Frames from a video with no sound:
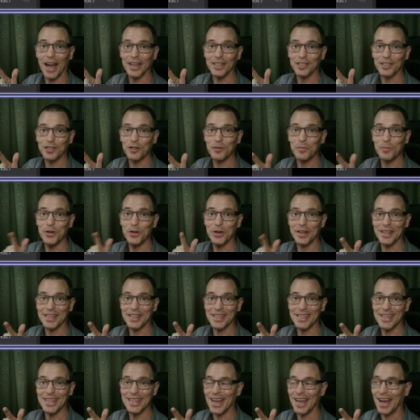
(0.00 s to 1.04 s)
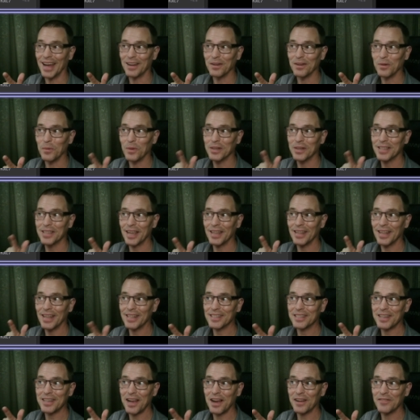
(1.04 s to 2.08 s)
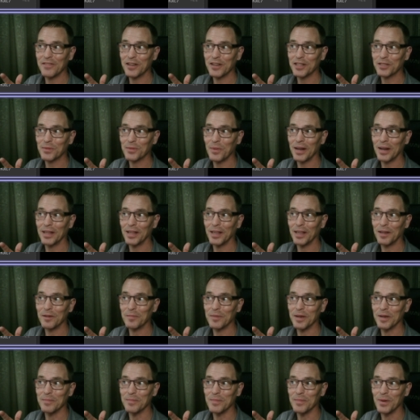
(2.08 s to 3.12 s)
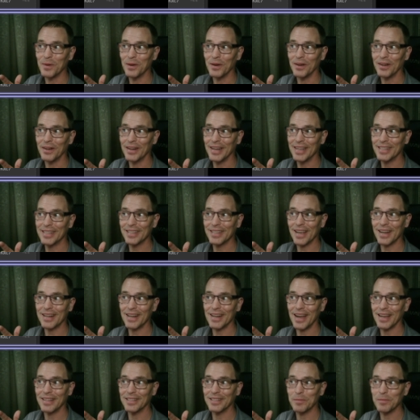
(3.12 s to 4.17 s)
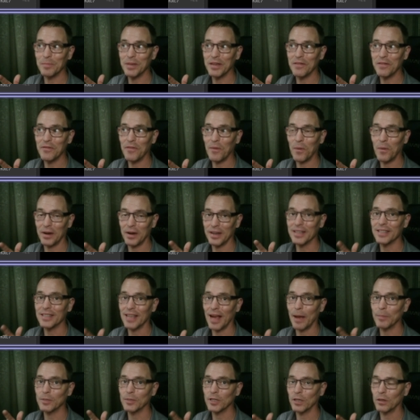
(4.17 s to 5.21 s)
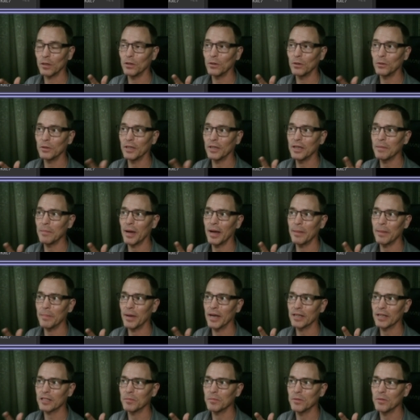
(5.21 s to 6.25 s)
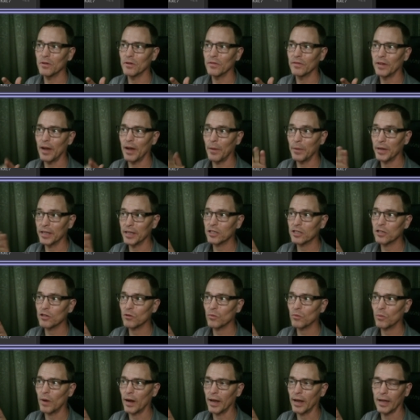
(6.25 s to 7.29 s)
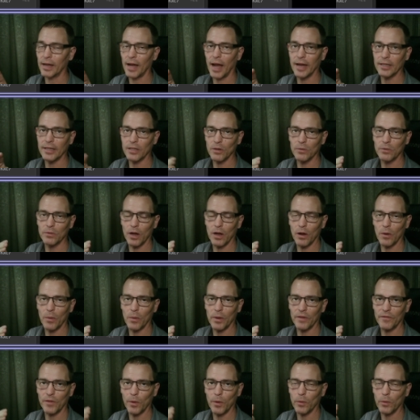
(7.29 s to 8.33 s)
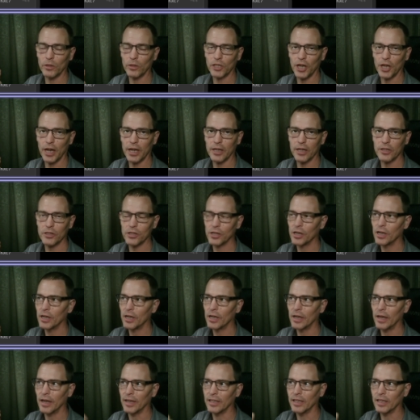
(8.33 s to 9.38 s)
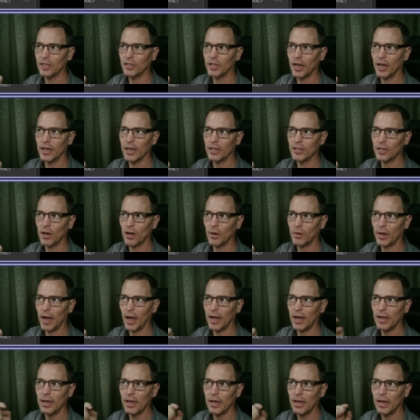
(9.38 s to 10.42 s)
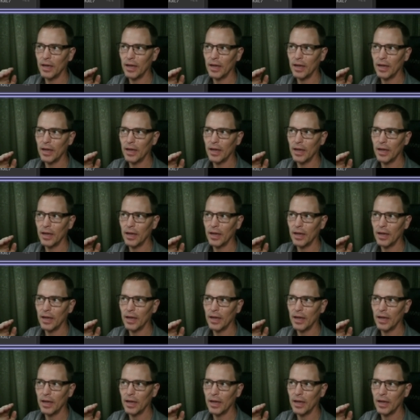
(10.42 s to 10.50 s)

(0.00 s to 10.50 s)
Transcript: I assume you can see that. Once I let Stockfish run a little bit more, it said knight to b4 is absolutely my best move. Now it is still running. I don't know if it will change it did change. Okay.